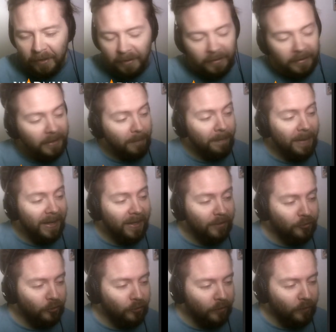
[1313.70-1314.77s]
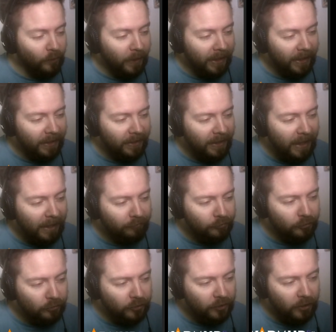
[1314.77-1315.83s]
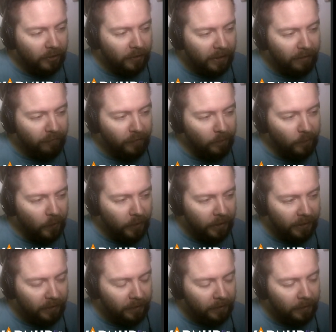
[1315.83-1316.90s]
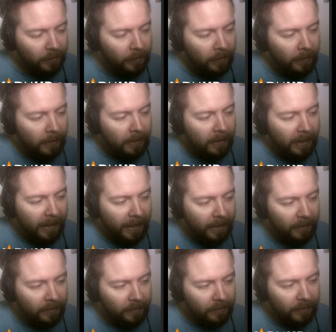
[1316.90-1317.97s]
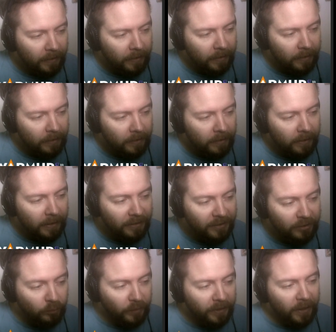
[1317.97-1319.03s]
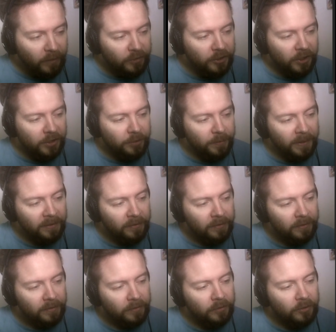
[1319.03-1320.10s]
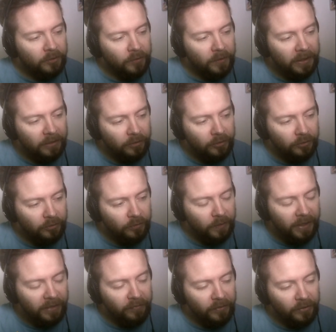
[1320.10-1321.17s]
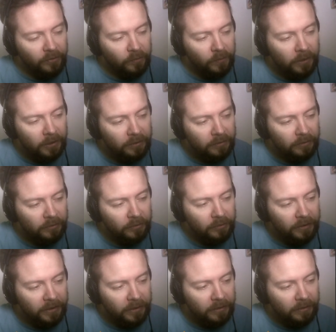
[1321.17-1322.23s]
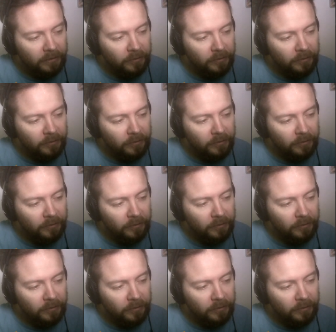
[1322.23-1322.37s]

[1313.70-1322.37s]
in a mandatory way have to draw every morning, and it's without judgment, so you can do whatever you want, you can